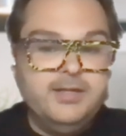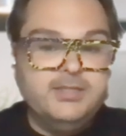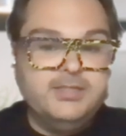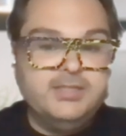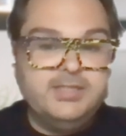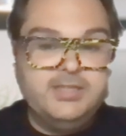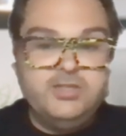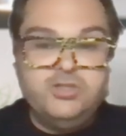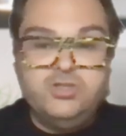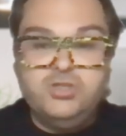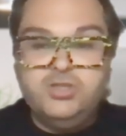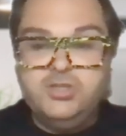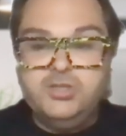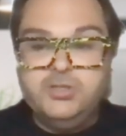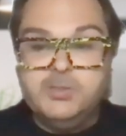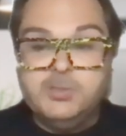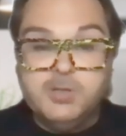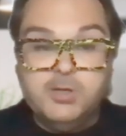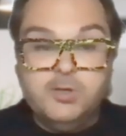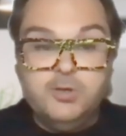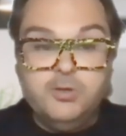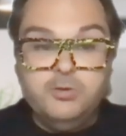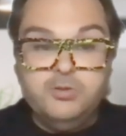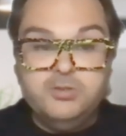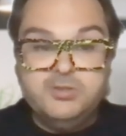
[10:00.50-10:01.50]
TG
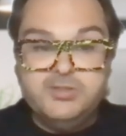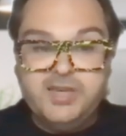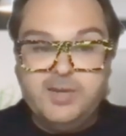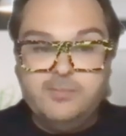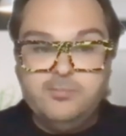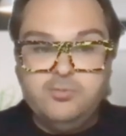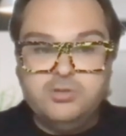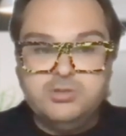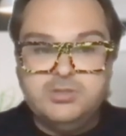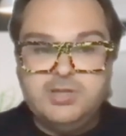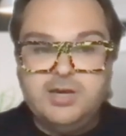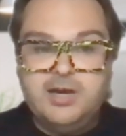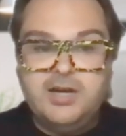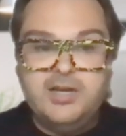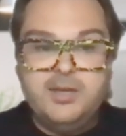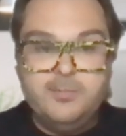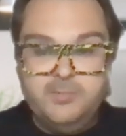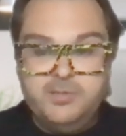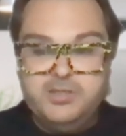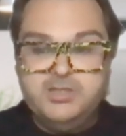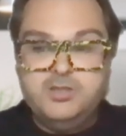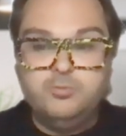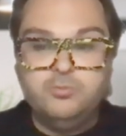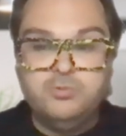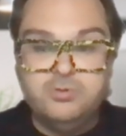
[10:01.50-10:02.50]
load sample
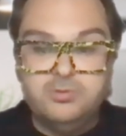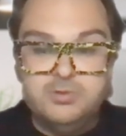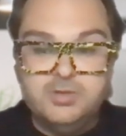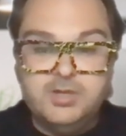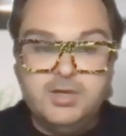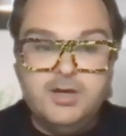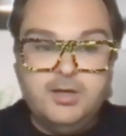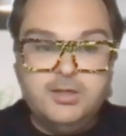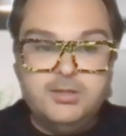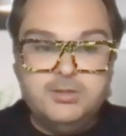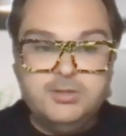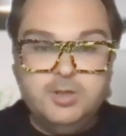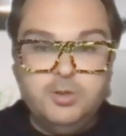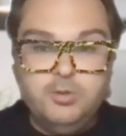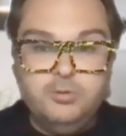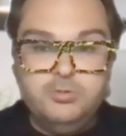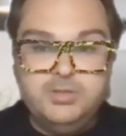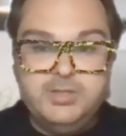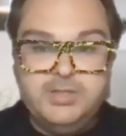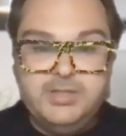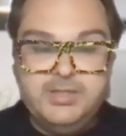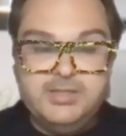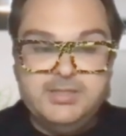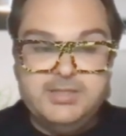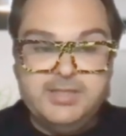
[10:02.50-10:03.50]
documents will load
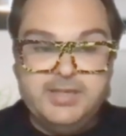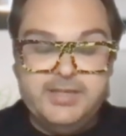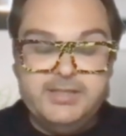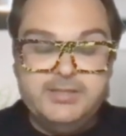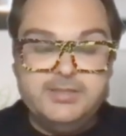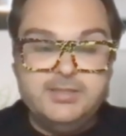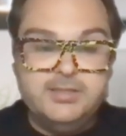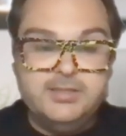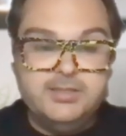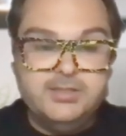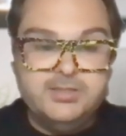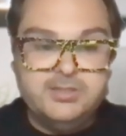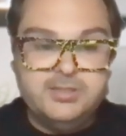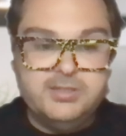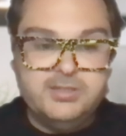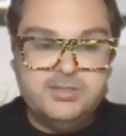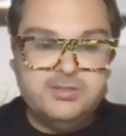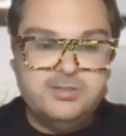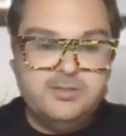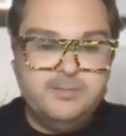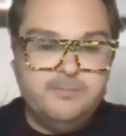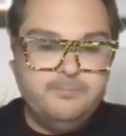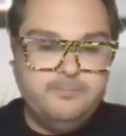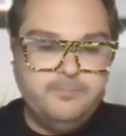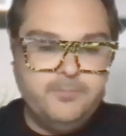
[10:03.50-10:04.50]
these into the
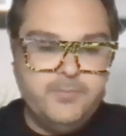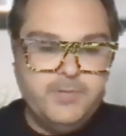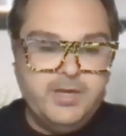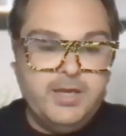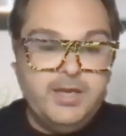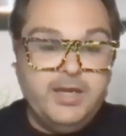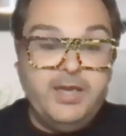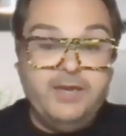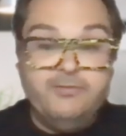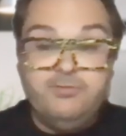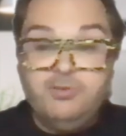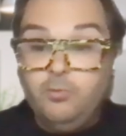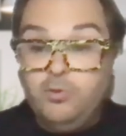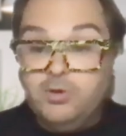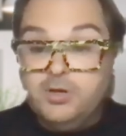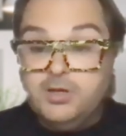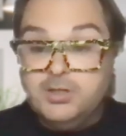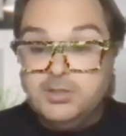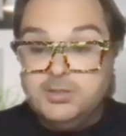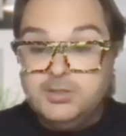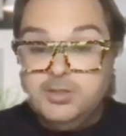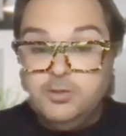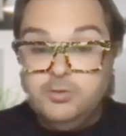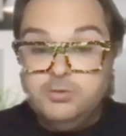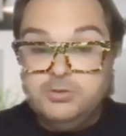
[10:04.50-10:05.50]
system. If you wanted to
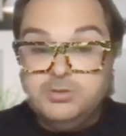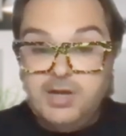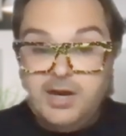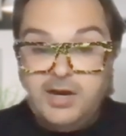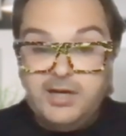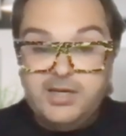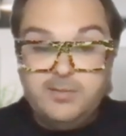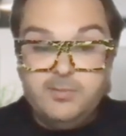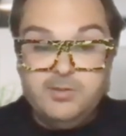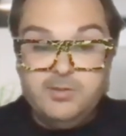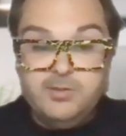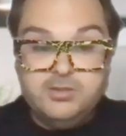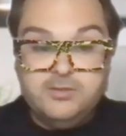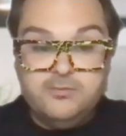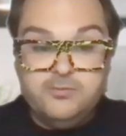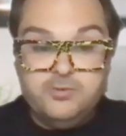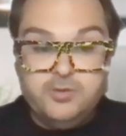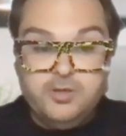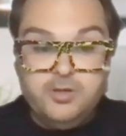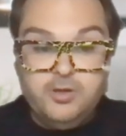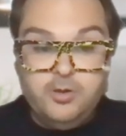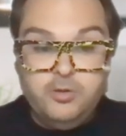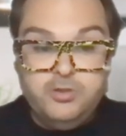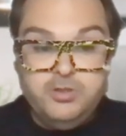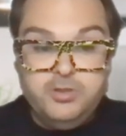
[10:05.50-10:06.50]
load documents of
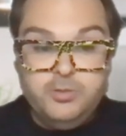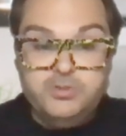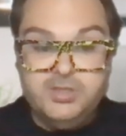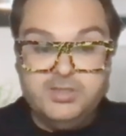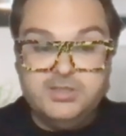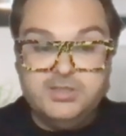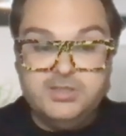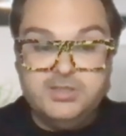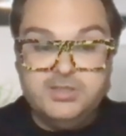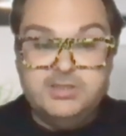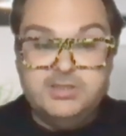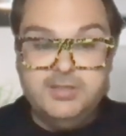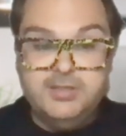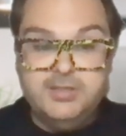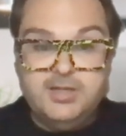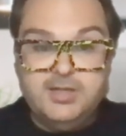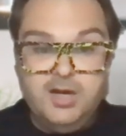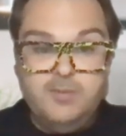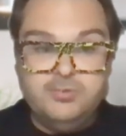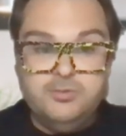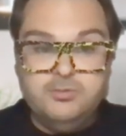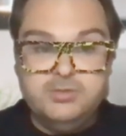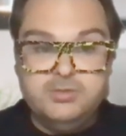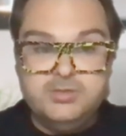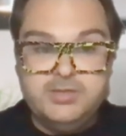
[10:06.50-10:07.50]
your own, you would just click
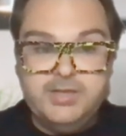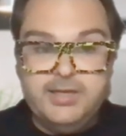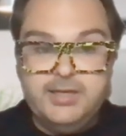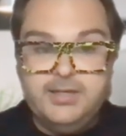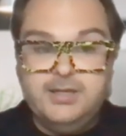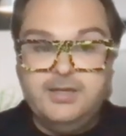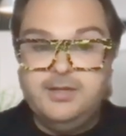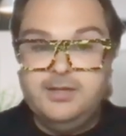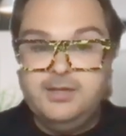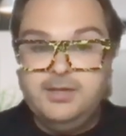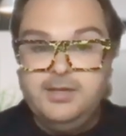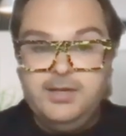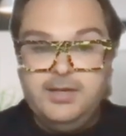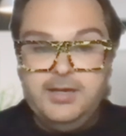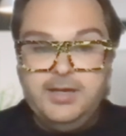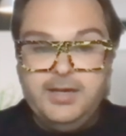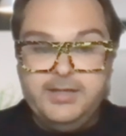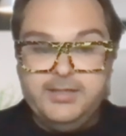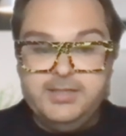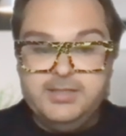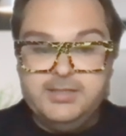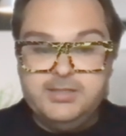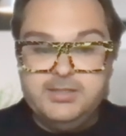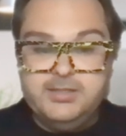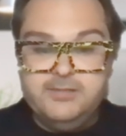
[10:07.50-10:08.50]
Upload Data, and
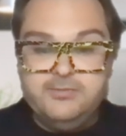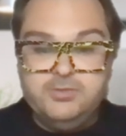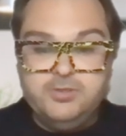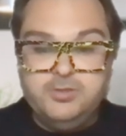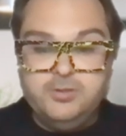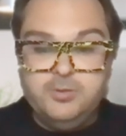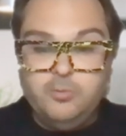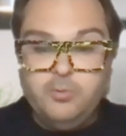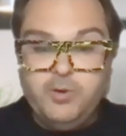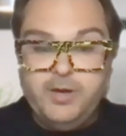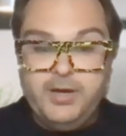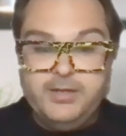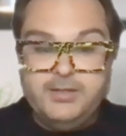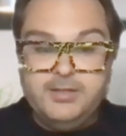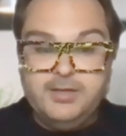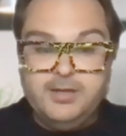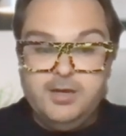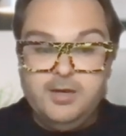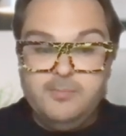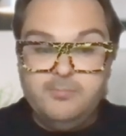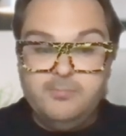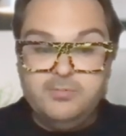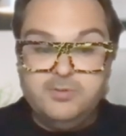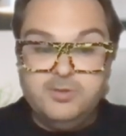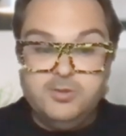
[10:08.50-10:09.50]
this gives you a way to
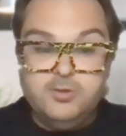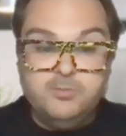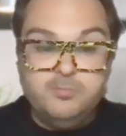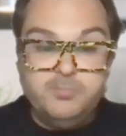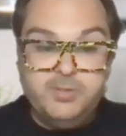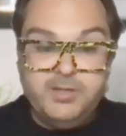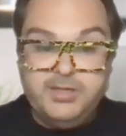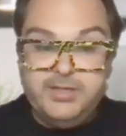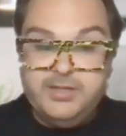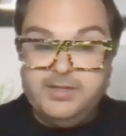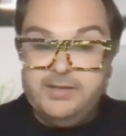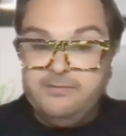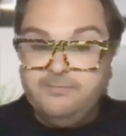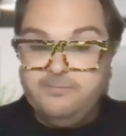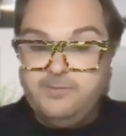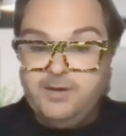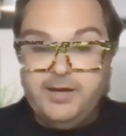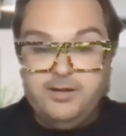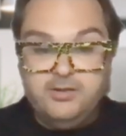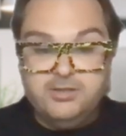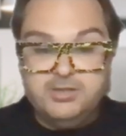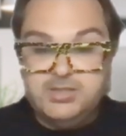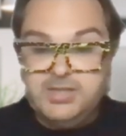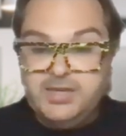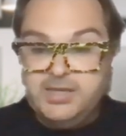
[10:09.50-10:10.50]
upload PDF
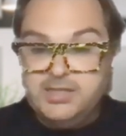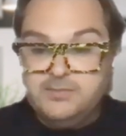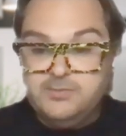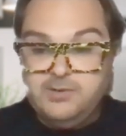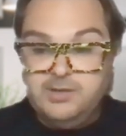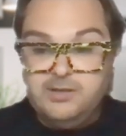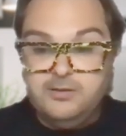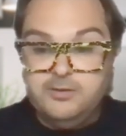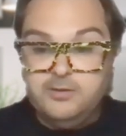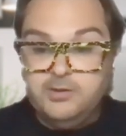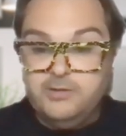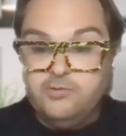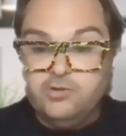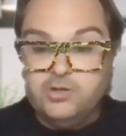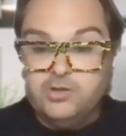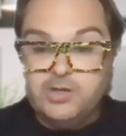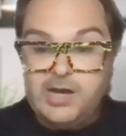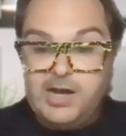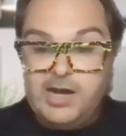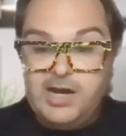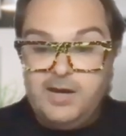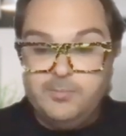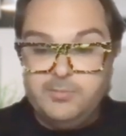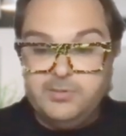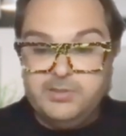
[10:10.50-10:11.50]
files, text files, either
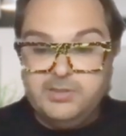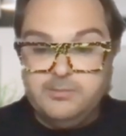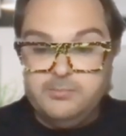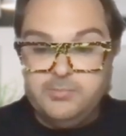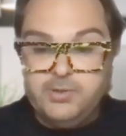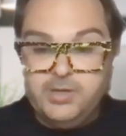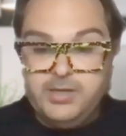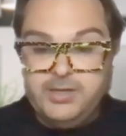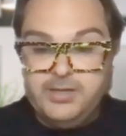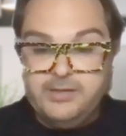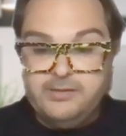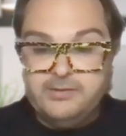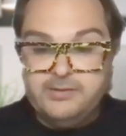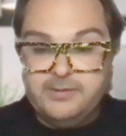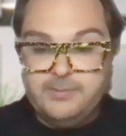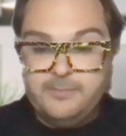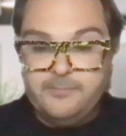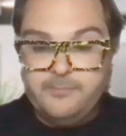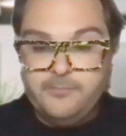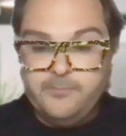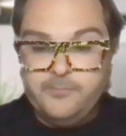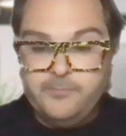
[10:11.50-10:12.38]
copy and paste.